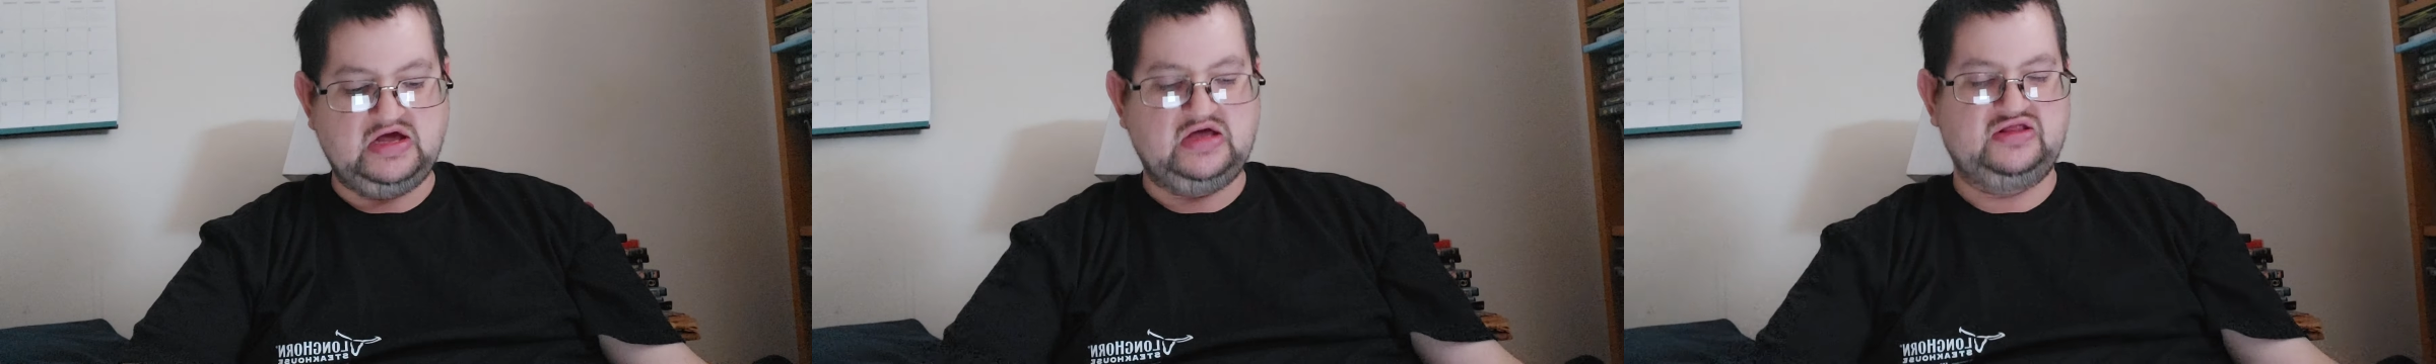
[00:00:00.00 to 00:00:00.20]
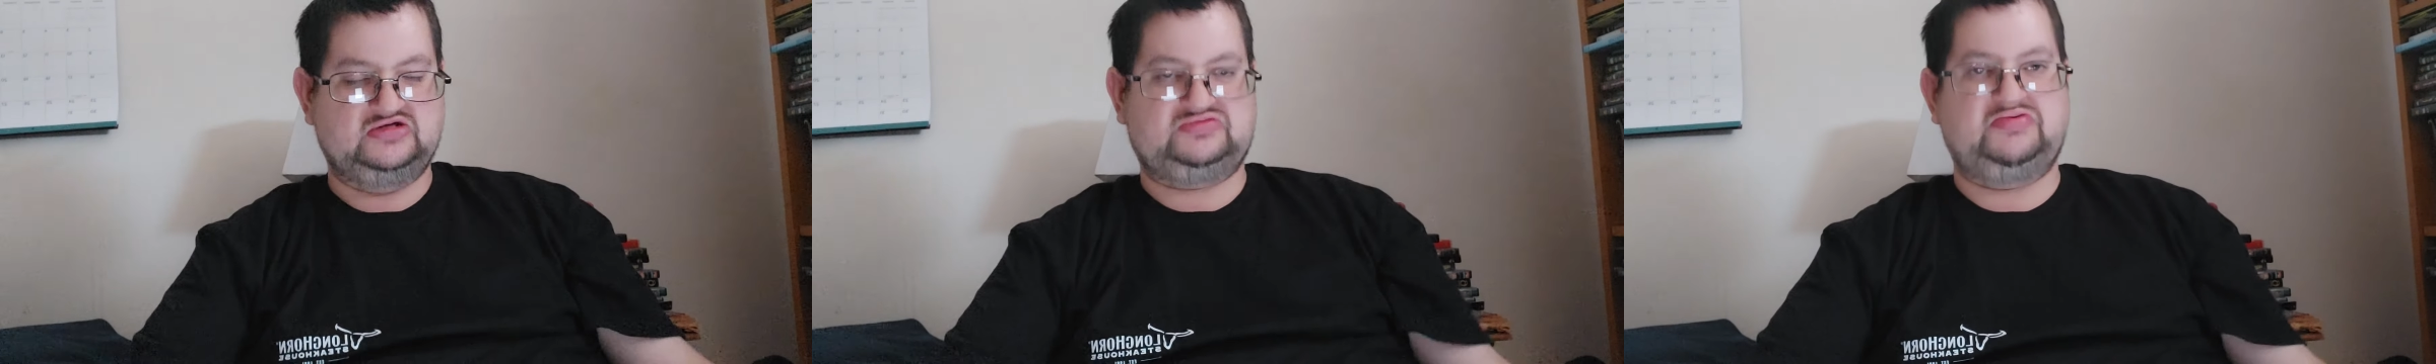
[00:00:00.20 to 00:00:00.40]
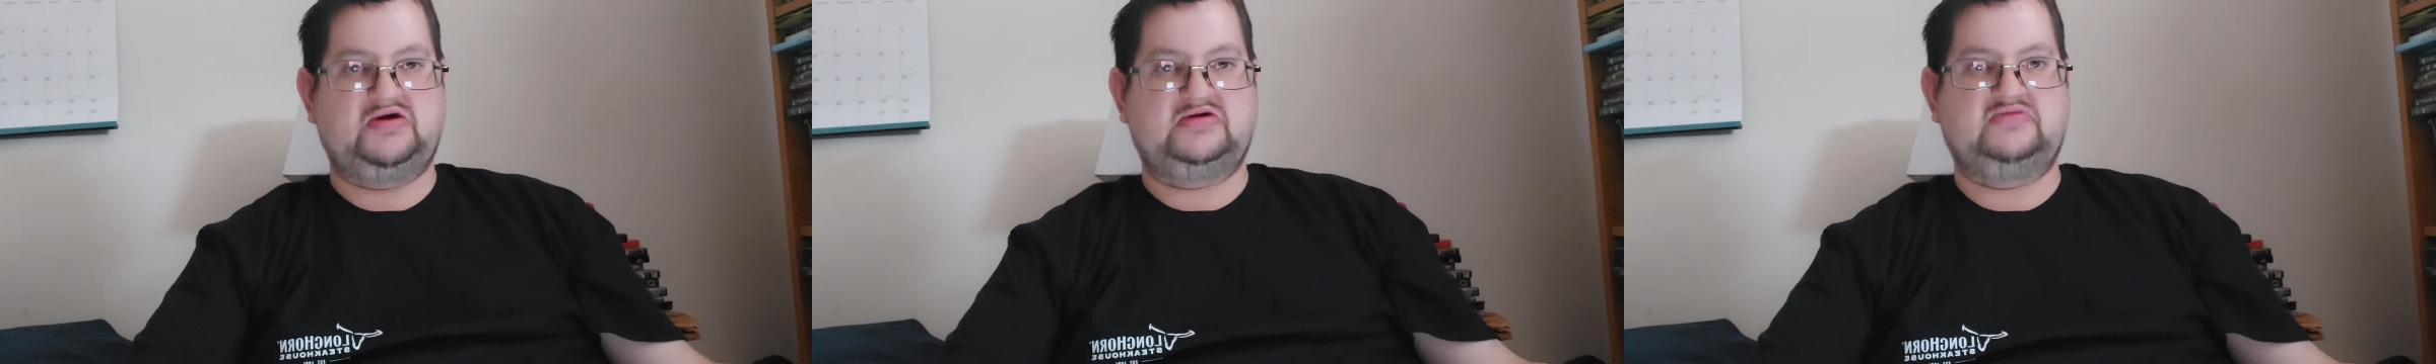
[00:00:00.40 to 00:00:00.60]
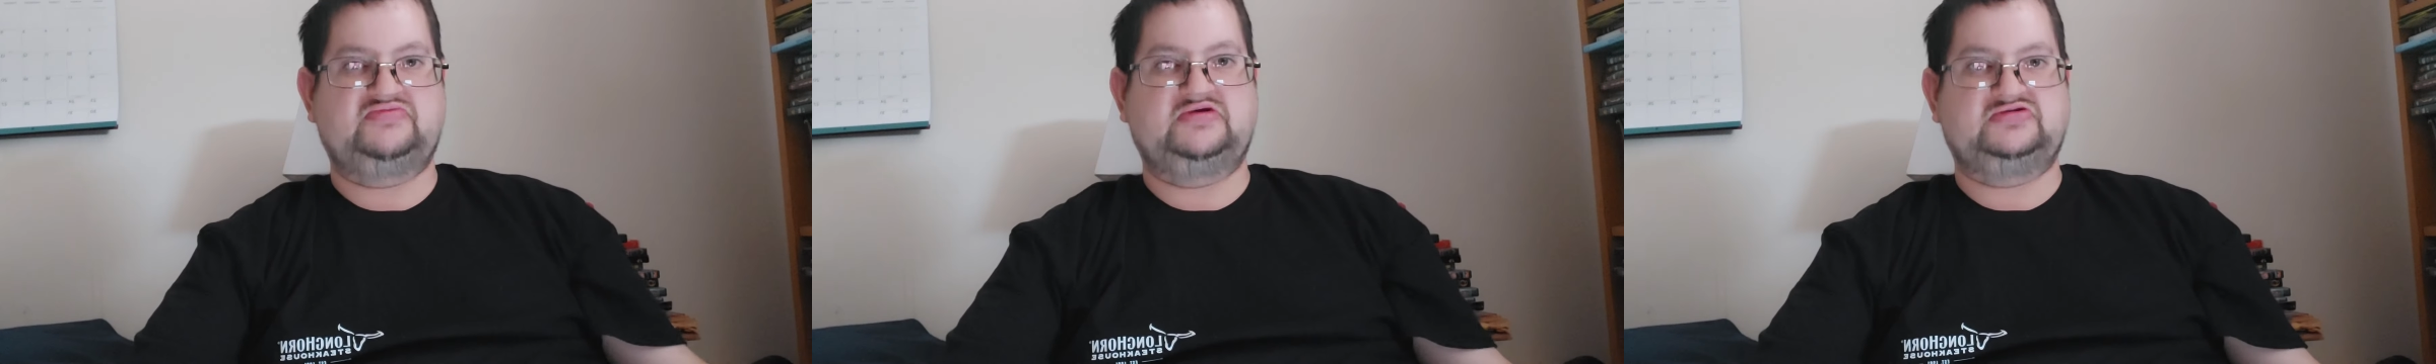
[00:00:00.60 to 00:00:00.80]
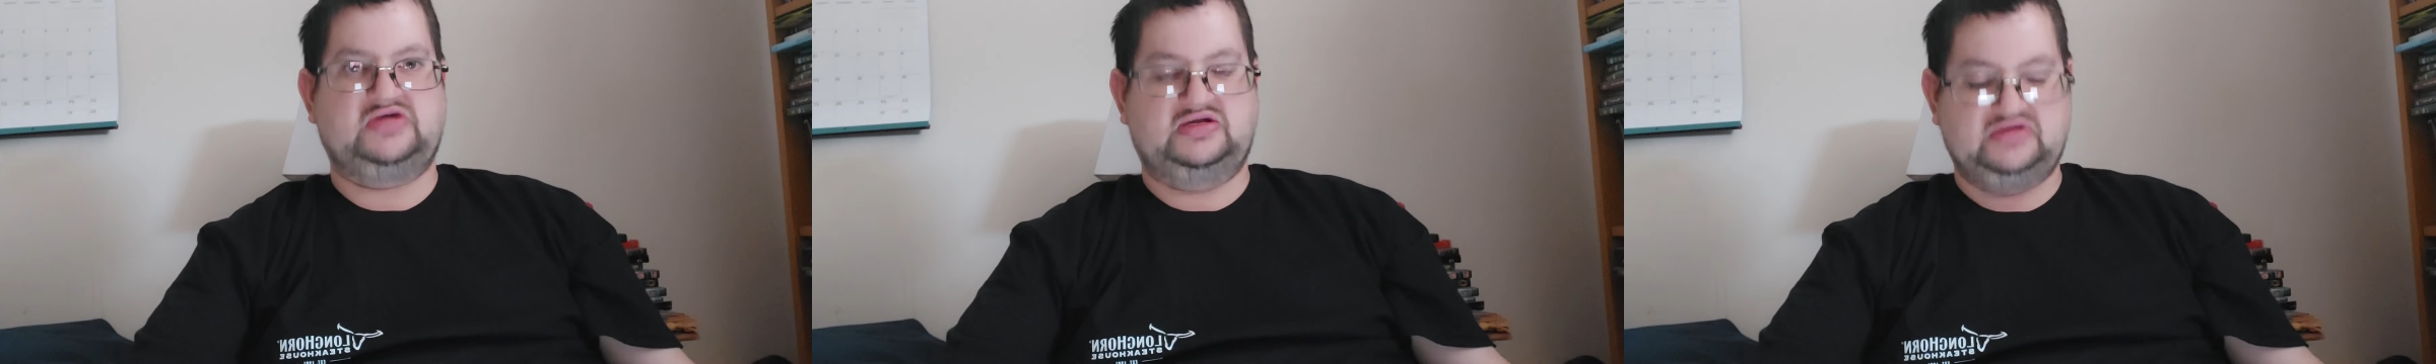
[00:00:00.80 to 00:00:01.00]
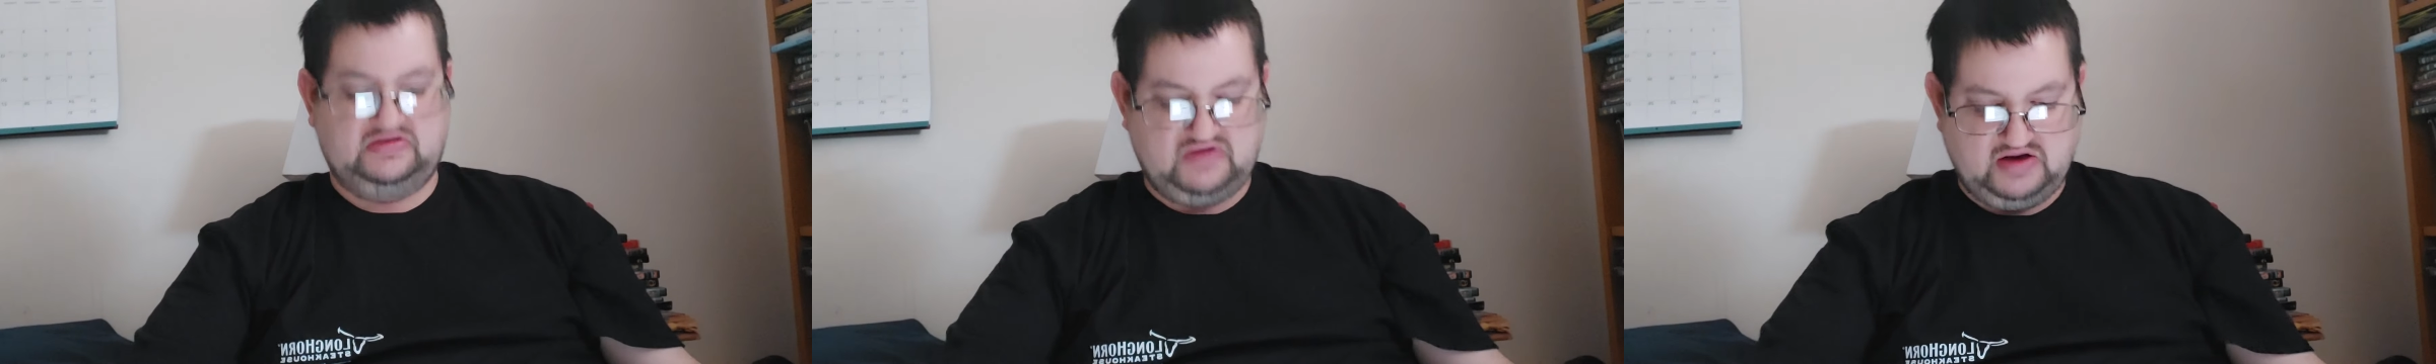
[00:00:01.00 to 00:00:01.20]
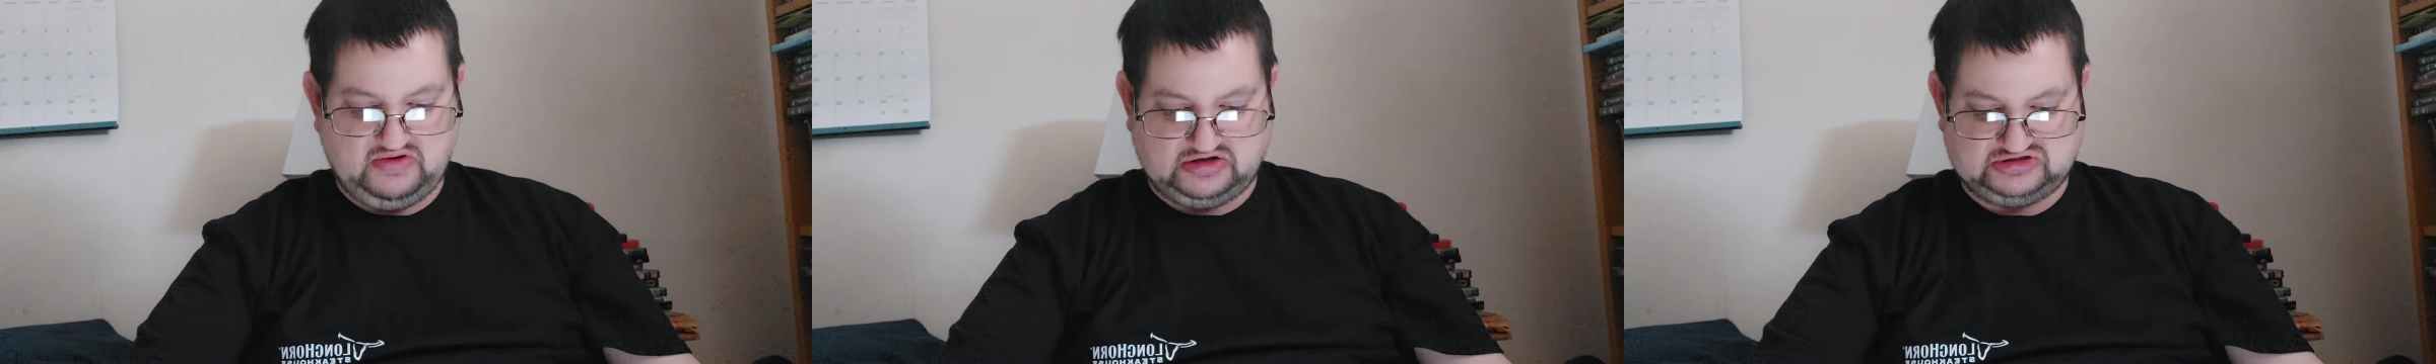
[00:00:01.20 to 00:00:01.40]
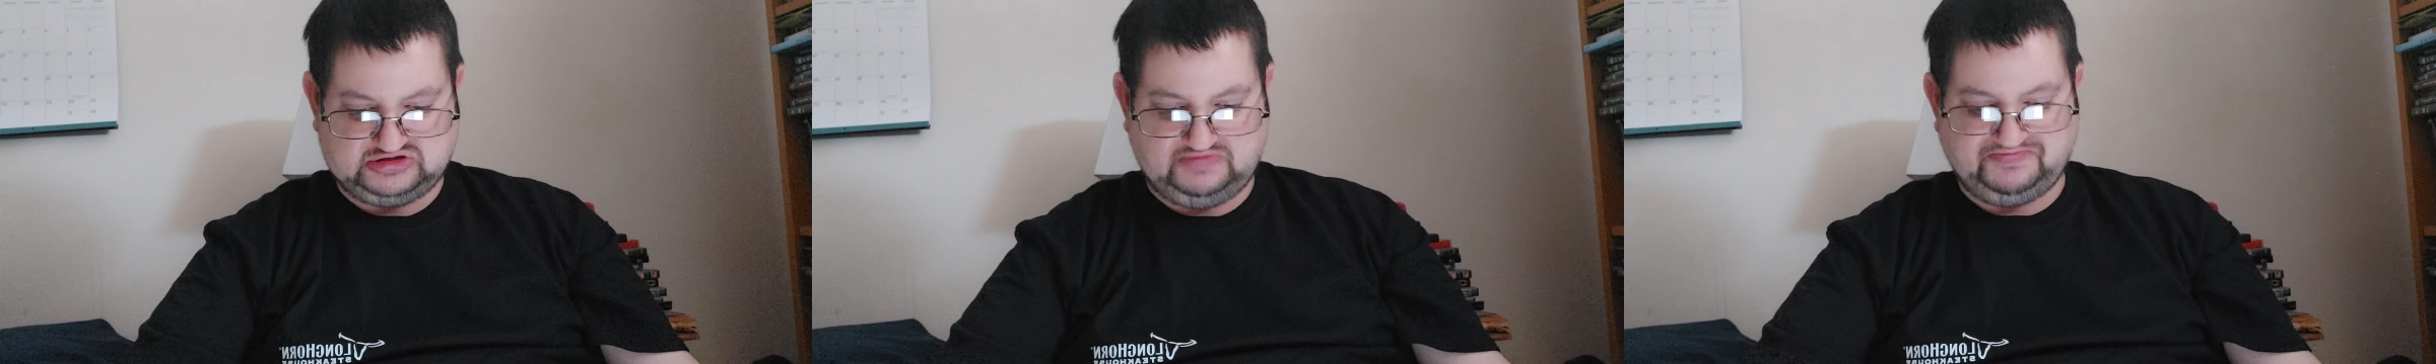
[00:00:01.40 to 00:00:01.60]
the spread of this deadly
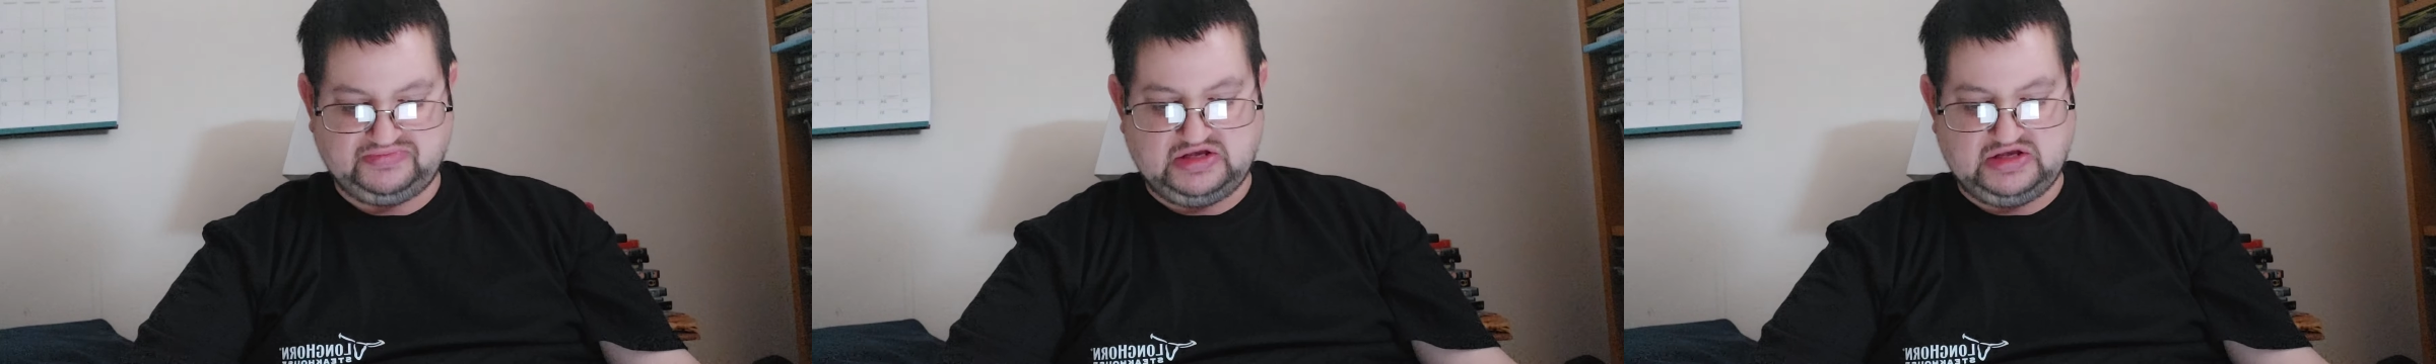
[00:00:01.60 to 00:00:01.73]
virus.